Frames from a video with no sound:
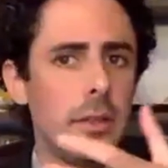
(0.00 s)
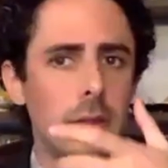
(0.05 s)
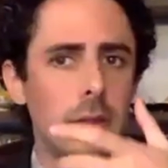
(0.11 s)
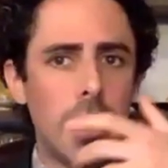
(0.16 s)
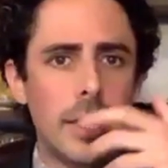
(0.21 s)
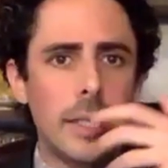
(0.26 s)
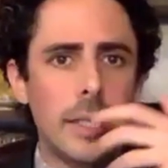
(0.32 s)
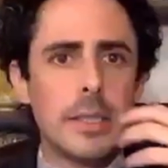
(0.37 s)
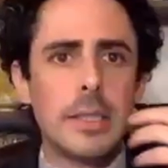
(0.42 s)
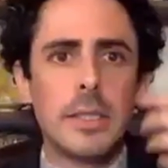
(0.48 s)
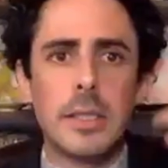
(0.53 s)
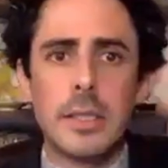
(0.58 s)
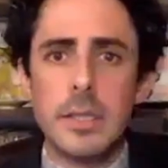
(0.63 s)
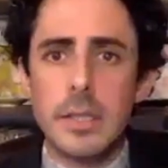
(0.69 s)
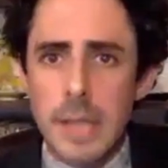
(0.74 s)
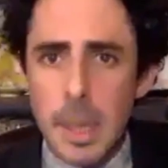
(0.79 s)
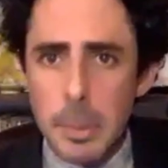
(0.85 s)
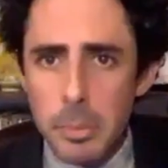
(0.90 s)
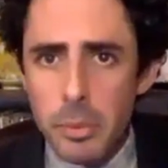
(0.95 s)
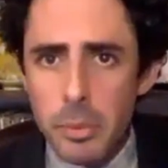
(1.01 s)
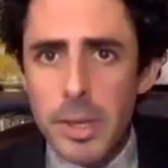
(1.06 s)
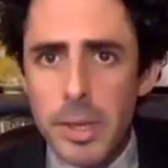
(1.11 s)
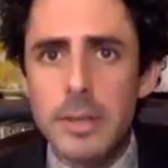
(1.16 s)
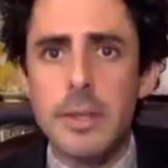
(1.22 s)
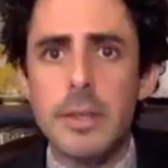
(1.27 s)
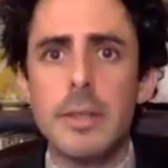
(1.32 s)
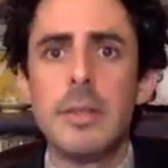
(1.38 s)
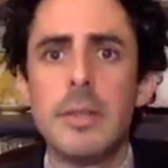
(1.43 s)
That is
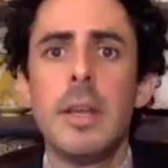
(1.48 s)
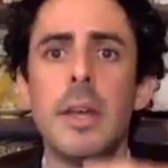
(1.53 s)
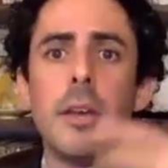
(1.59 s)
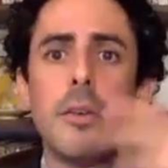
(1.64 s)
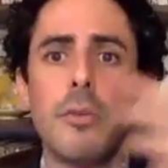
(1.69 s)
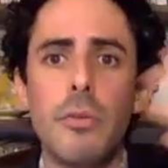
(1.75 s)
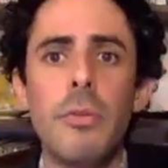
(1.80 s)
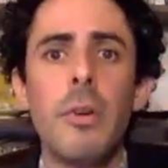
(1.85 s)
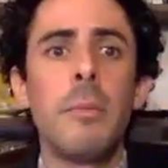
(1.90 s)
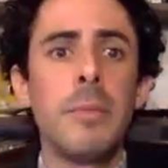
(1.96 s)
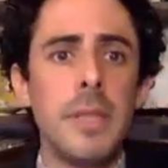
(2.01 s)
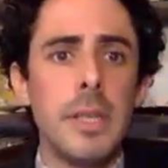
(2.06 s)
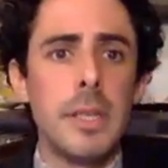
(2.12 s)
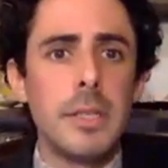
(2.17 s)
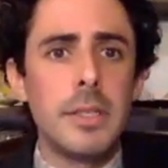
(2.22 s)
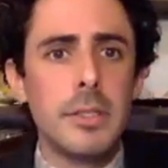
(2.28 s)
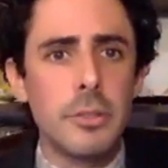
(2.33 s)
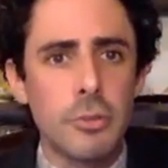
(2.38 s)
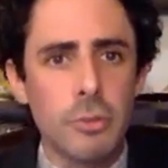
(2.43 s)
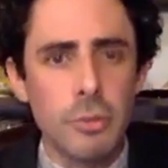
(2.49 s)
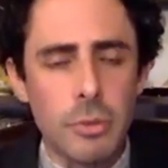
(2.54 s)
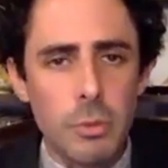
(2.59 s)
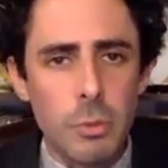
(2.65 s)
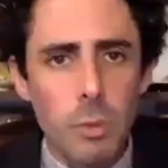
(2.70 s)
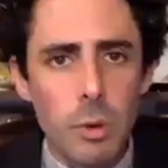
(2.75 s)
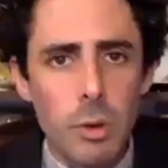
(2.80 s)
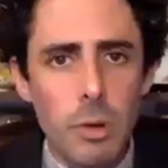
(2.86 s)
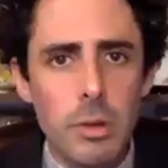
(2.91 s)
separated from the
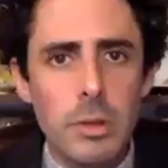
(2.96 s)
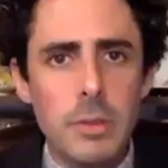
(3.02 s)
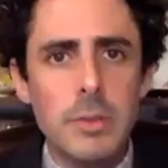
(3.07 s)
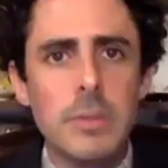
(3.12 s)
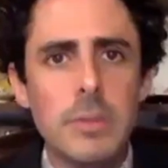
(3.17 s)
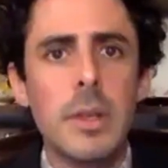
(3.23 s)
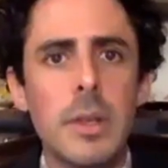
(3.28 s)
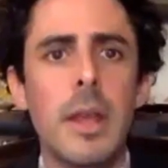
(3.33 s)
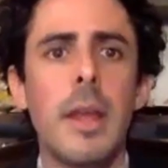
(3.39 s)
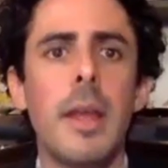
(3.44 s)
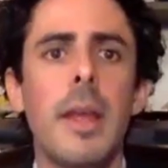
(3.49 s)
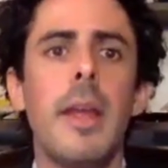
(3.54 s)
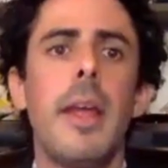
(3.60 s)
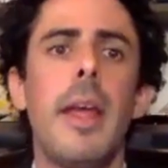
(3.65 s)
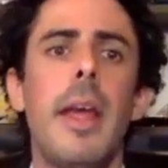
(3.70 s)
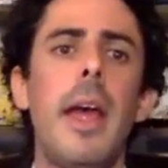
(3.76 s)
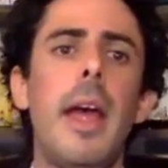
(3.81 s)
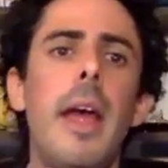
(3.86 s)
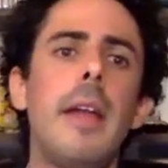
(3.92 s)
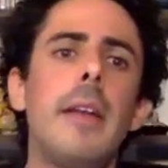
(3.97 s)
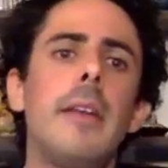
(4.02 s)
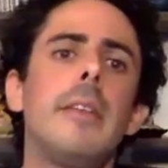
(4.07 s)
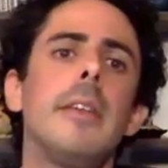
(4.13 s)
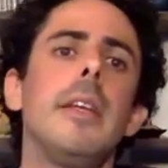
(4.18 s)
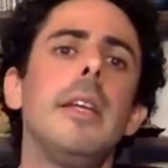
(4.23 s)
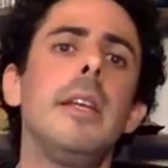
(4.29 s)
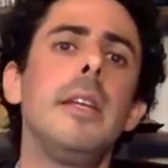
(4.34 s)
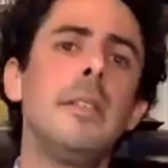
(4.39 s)
external world. And
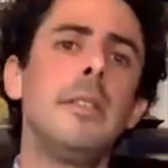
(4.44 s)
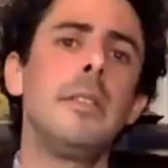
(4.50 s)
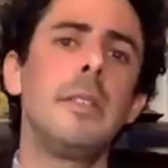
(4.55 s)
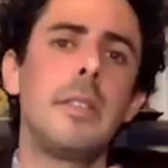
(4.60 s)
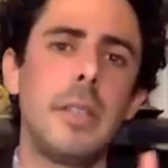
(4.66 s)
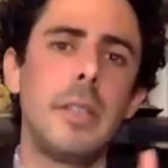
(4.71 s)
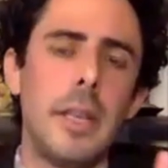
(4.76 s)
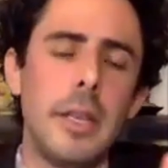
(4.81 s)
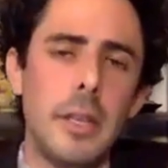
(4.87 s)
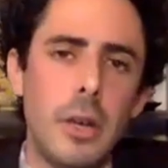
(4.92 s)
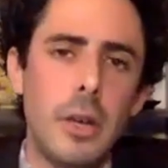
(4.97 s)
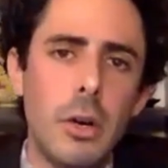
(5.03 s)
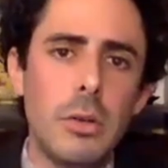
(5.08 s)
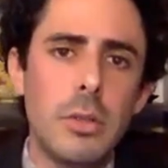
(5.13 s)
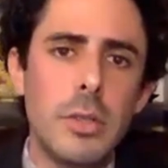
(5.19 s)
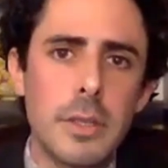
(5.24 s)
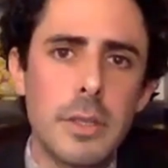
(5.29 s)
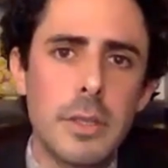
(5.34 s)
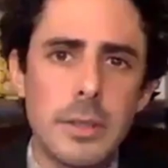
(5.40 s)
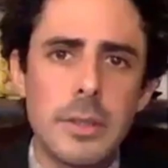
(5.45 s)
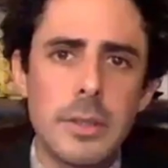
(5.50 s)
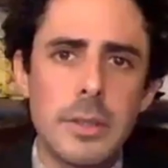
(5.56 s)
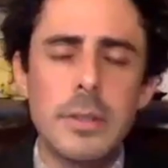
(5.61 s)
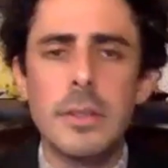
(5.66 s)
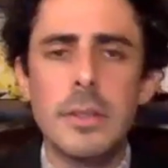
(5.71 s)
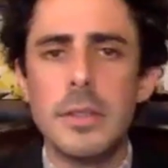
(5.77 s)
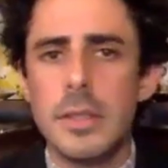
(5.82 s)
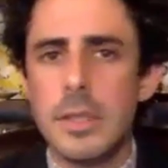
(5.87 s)
in
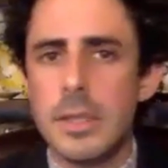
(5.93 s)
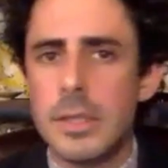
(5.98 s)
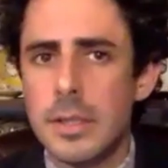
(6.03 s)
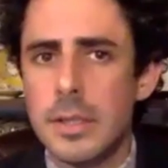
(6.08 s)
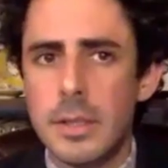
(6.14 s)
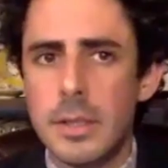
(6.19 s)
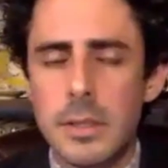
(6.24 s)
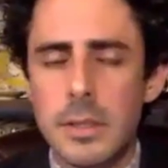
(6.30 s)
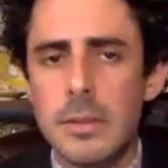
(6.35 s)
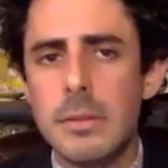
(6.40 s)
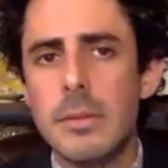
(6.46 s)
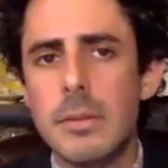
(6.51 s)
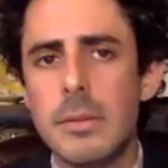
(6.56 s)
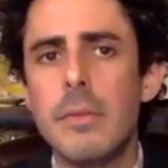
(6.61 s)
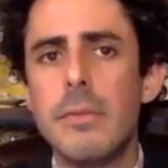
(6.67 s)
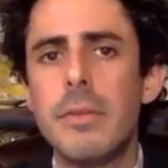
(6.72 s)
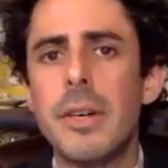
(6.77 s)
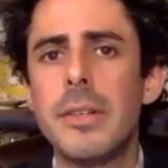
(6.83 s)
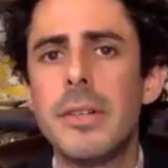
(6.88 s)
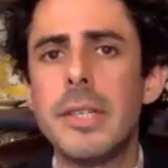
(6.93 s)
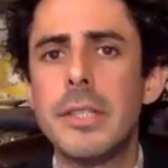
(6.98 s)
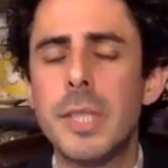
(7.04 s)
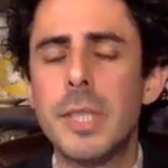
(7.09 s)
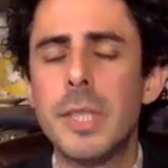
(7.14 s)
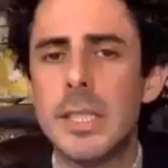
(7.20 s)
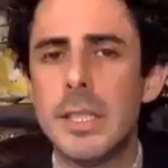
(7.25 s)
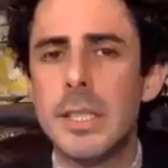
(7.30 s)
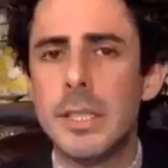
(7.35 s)
psychosis, and this is very
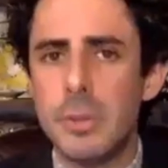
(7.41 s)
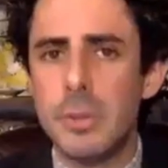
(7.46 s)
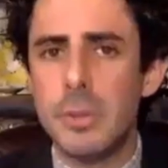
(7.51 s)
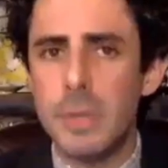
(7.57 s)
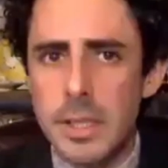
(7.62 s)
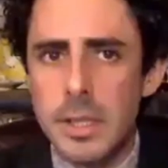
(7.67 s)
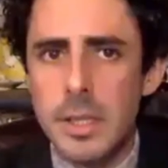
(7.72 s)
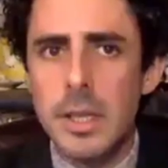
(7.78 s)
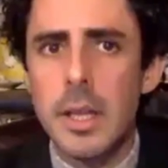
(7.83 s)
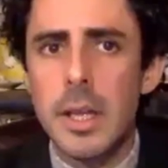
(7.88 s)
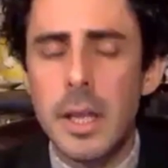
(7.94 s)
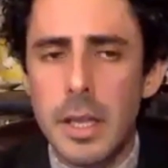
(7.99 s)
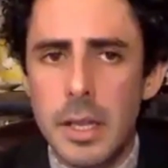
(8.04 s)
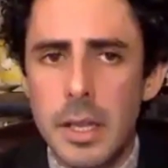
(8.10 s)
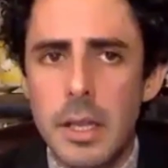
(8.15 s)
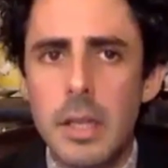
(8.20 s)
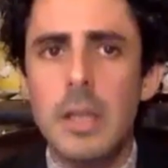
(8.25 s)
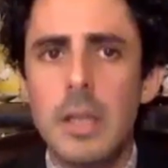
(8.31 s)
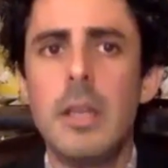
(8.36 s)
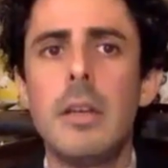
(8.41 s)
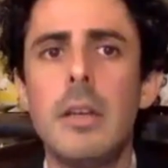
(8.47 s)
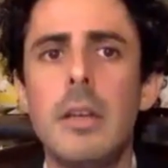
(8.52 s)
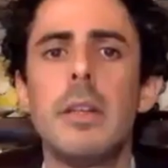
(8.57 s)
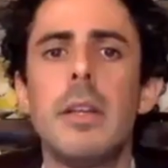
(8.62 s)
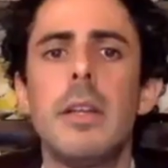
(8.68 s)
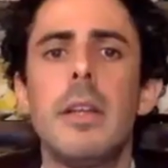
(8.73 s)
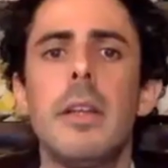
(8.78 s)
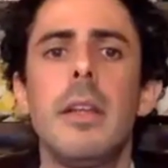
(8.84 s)
interesting to see
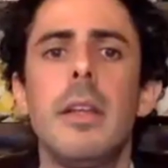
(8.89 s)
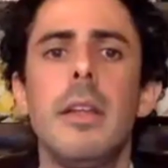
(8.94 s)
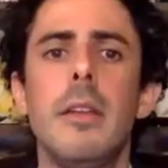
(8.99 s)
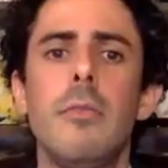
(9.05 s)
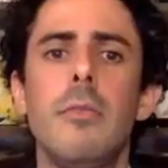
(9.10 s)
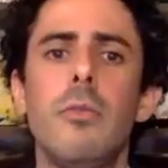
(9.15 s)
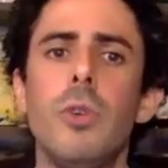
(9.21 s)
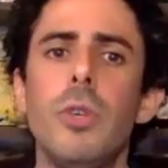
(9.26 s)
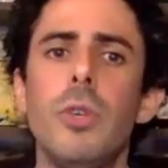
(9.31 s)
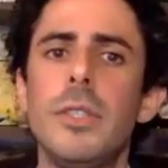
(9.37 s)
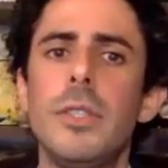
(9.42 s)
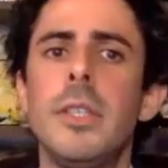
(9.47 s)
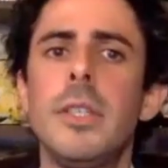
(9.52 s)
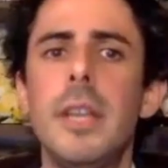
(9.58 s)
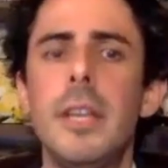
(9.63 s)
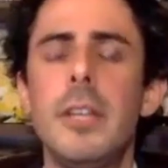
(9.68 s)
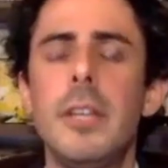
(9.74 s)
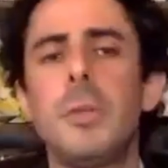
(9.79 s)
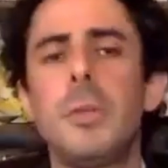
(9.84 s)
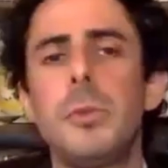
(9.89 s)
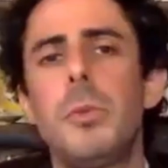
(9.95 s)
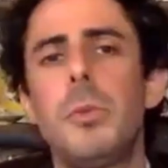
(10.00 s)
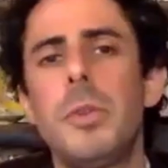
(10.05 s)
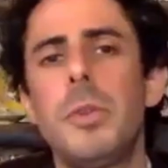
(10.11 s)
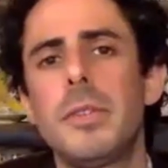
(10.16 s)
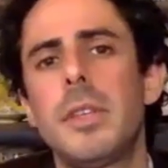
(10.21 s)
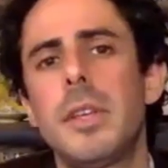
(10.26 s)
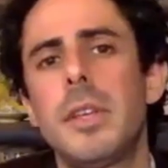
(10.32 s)
here in Freud's engagement
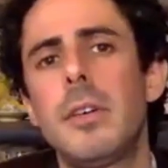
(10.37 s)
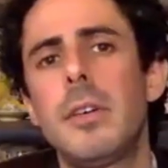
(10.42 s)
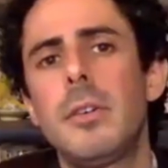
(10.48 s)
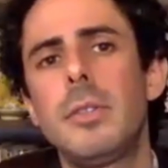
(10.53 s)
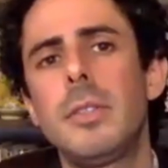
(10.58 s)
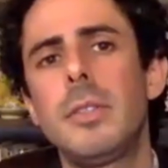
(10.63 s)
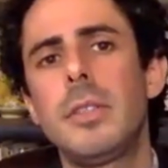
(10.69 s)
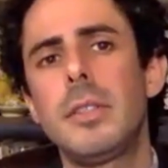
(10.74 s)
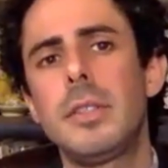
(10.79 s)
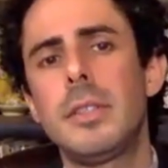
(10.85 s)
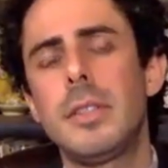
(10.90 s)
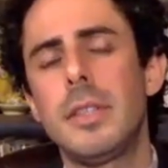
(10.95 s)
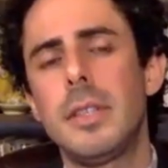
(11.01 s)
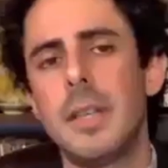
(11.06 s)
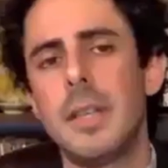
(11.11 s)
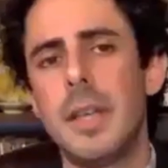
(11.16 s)
with psychosis